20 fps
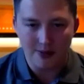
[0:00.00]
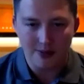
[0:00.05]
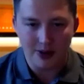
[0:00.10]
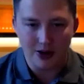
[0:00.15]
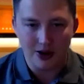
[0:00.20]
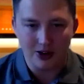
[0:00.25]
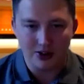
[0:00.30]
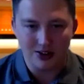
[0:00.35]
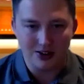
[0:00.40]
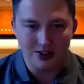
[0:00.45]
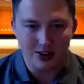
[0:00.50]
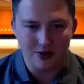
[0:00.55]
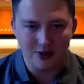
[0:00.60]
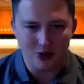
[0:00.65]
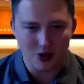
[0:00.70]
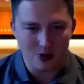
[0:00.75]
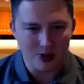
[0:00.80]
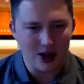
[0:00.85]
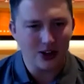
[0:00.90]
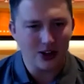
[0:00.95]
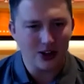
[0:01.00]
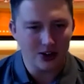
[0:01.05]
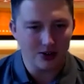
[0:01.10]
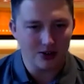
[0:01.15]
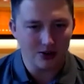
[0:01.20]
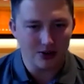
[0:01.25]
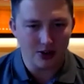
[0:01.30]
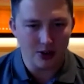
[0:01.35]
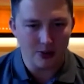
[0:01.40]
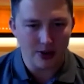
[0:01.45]
Because if you
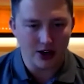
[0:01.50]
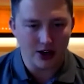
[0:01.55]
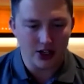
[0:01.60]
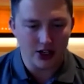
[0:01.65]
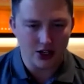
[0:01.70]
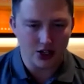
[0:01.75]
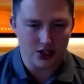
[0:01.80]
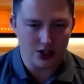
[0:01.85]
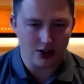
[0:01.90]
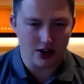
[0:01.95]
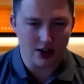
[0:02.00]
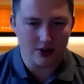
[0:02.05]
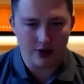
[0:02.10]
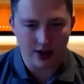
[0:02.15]
imagine the Manchester United